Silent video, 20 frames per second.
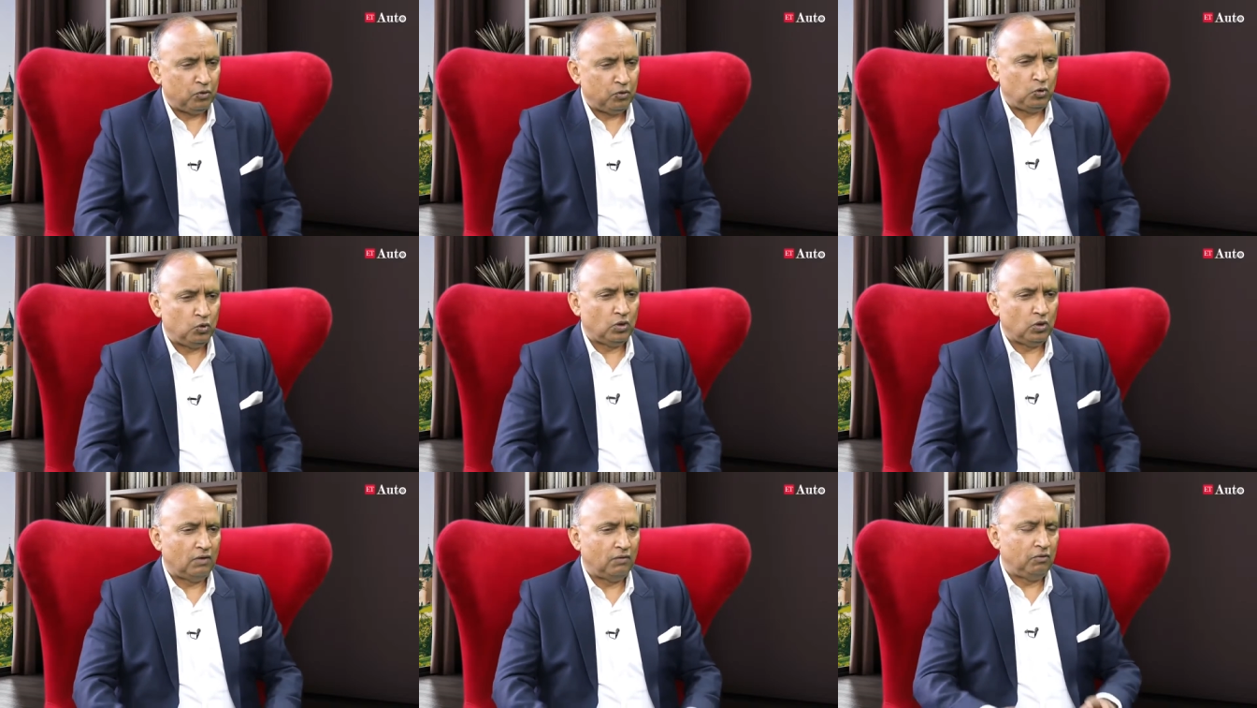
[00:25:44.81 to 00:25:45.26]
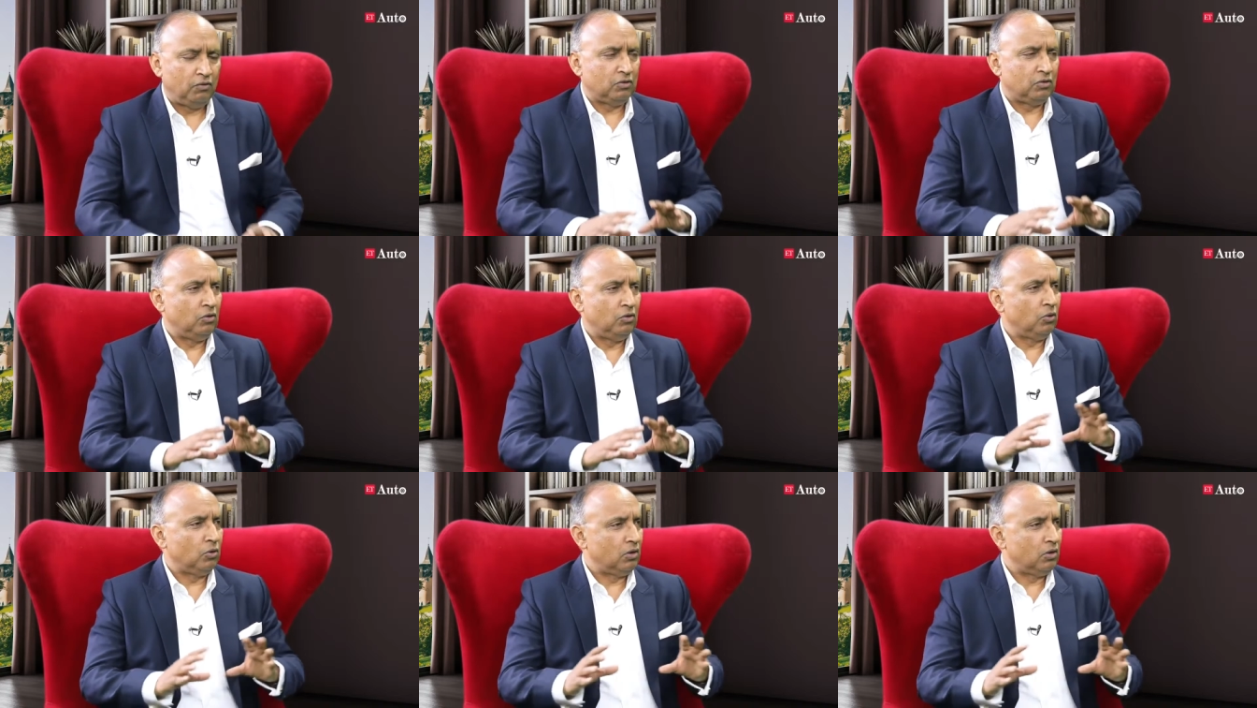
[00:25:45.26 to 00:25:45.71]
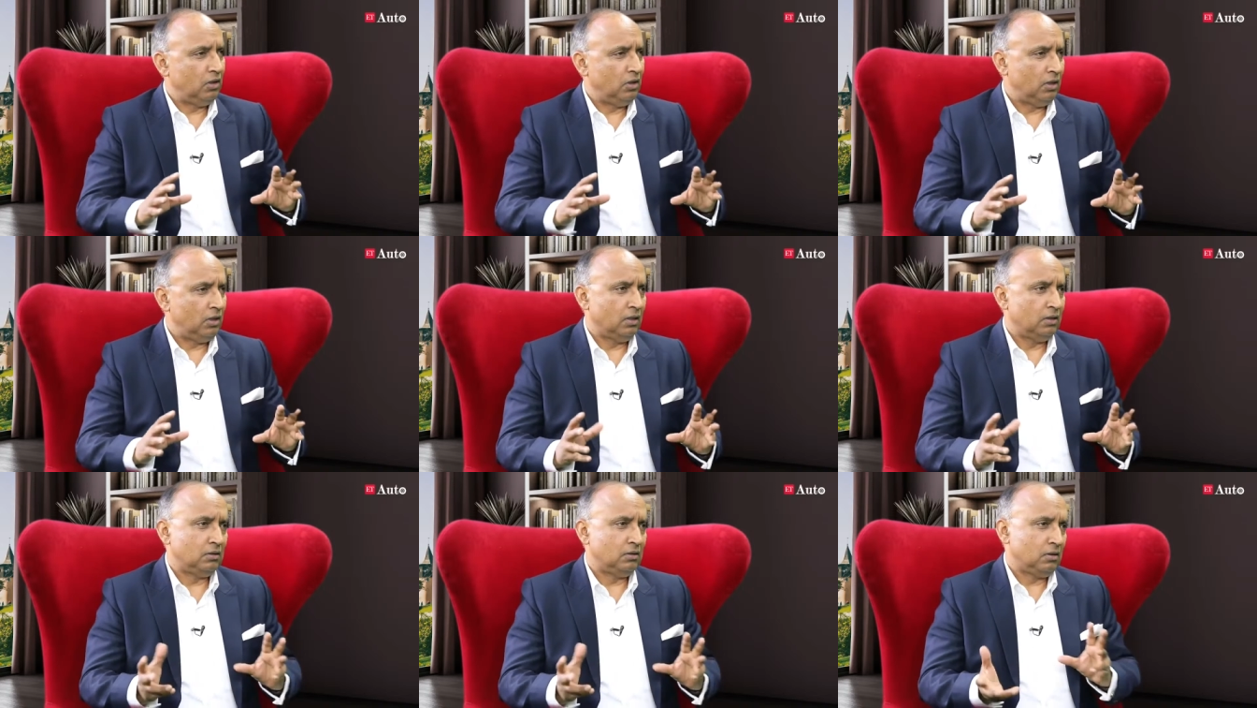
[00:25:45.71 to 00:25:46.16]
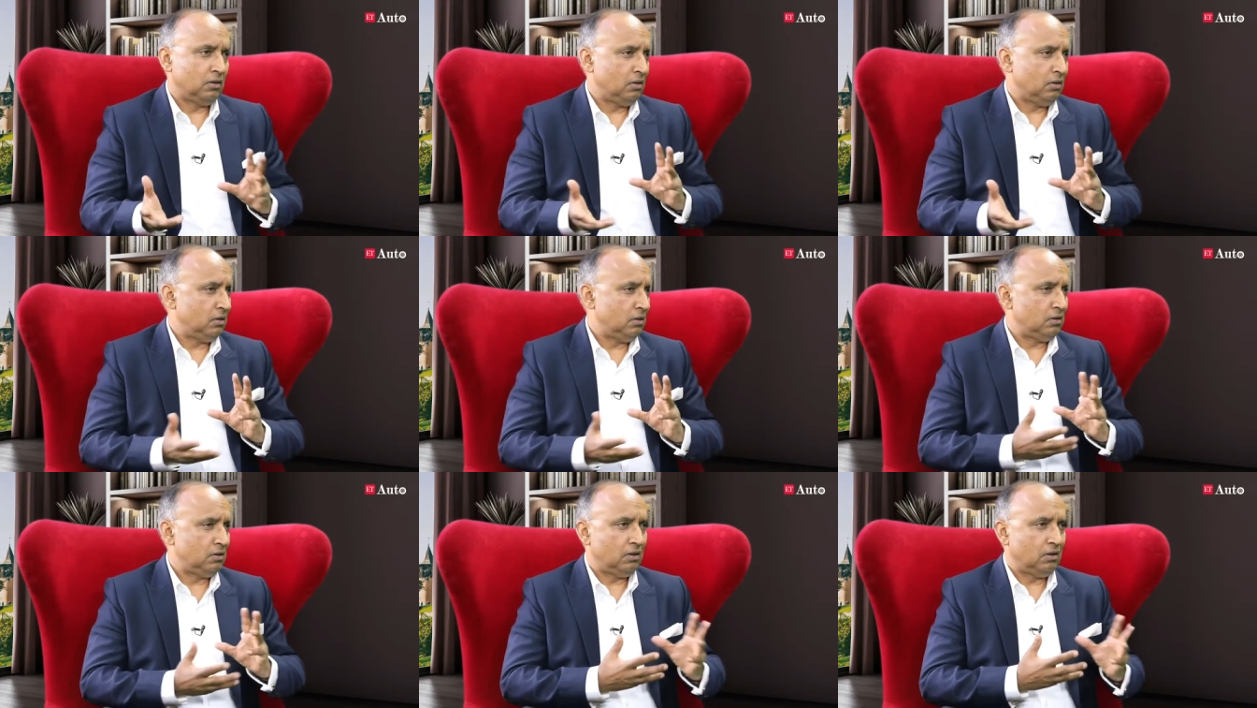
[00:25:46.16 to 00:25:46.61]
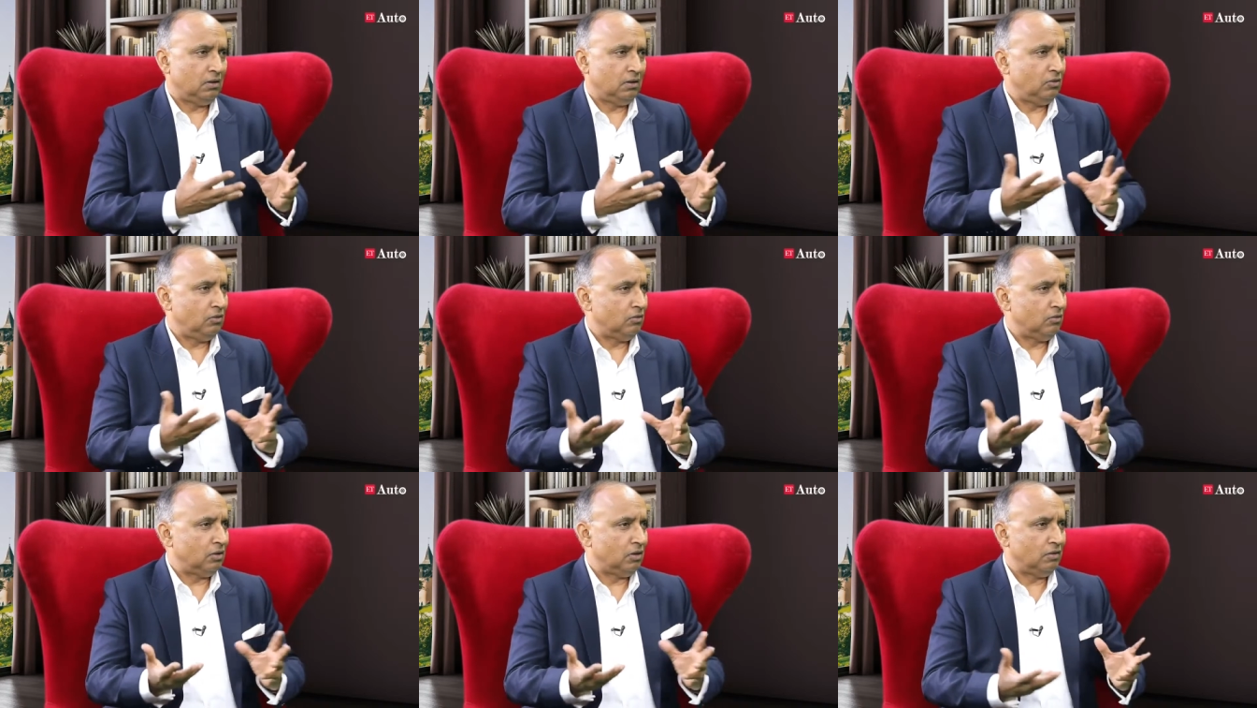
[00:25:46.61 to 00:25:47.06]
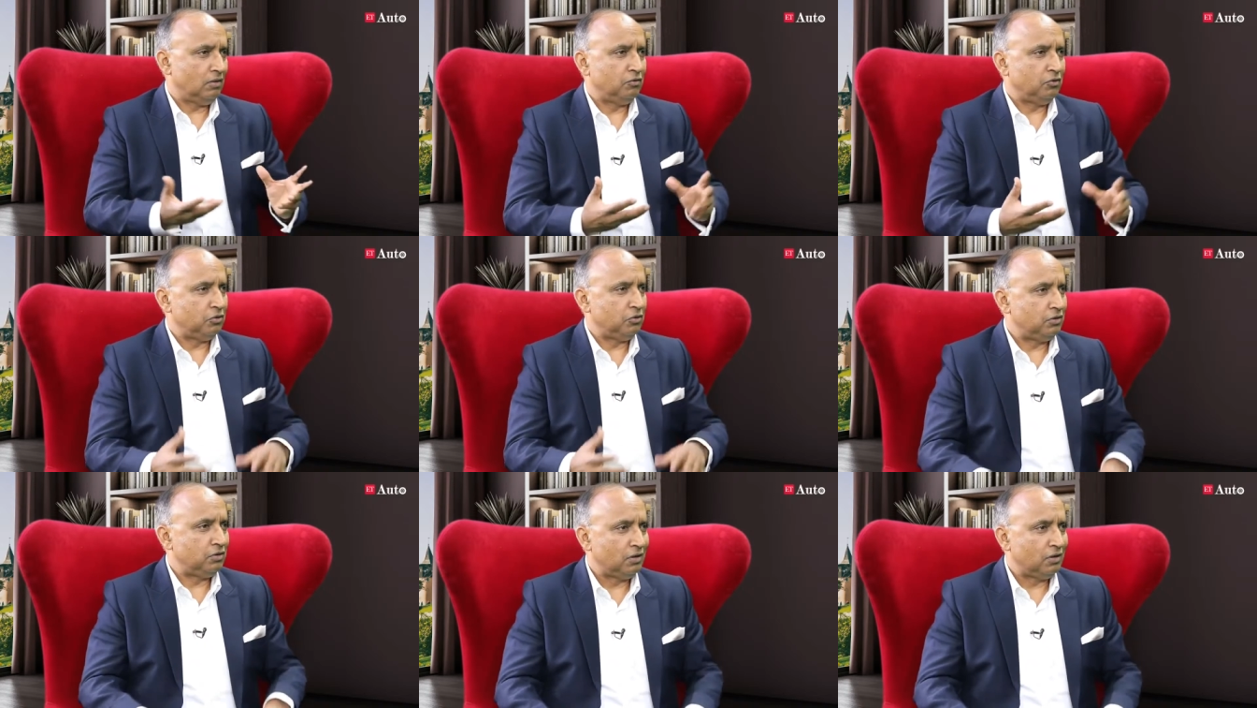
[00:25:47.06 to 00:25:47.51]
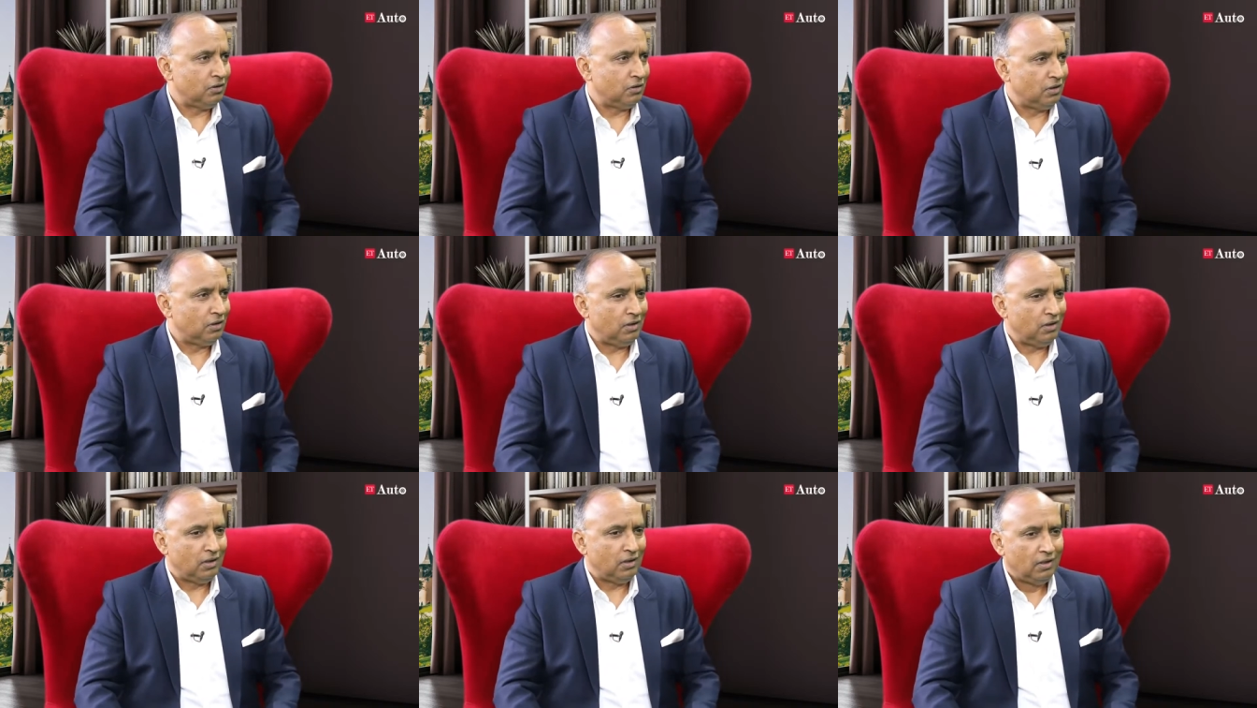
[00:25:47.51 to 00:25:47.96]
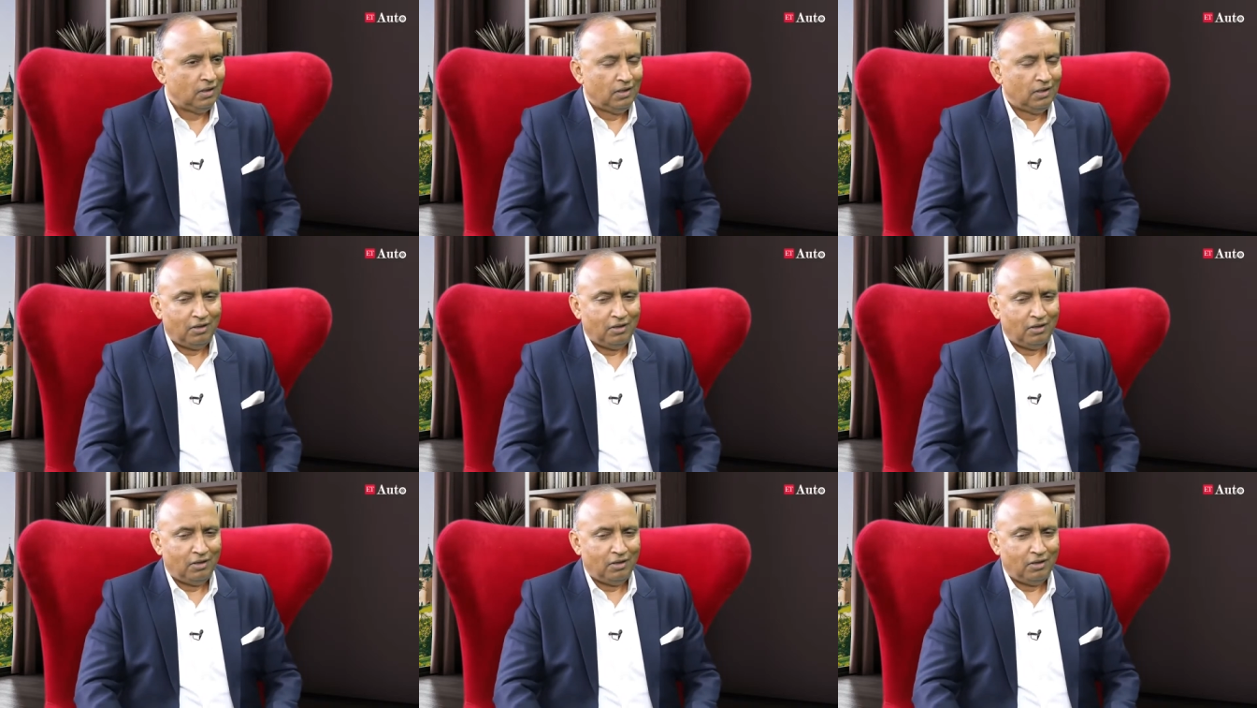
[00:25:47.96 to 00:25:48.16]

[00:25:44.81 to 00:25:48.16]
you have those local dances, and you have those generally